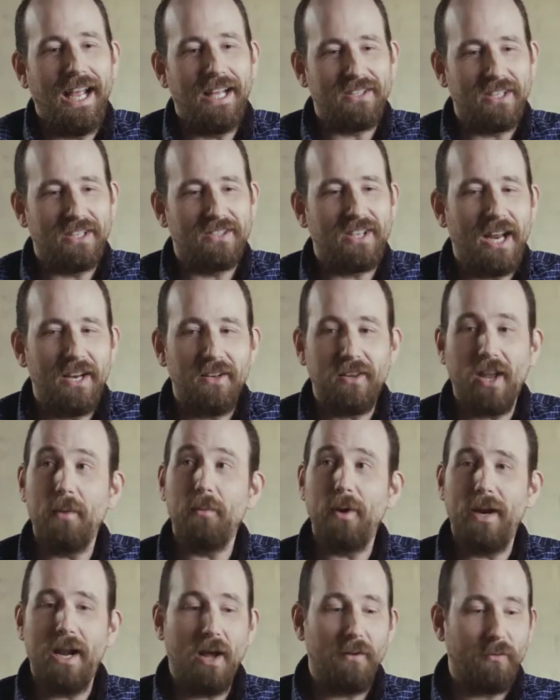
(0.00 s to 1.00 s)
It's an exciting
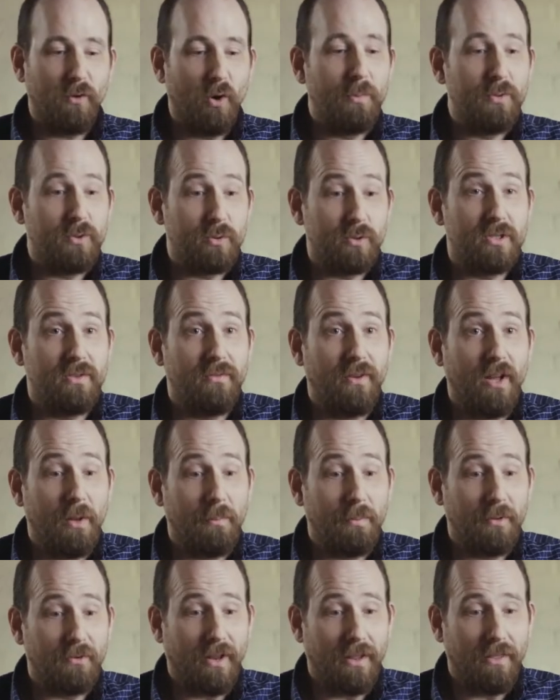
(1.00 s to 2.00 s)
time right now for open source
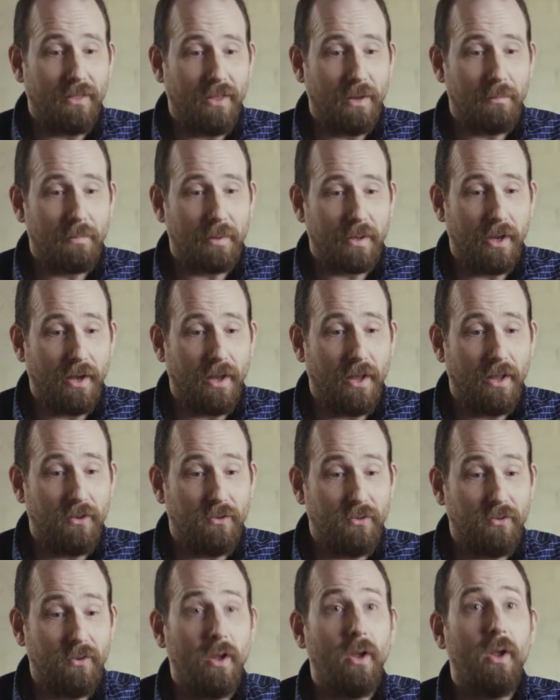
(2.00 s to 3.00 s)
developers, I think,
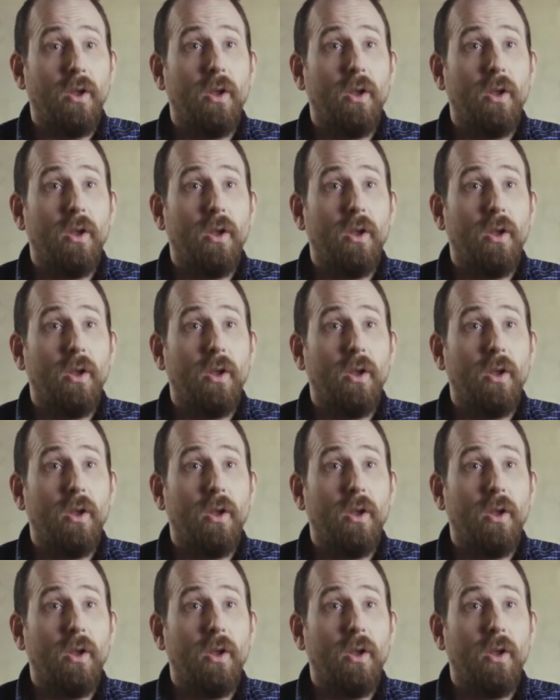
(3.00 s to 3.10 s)
because,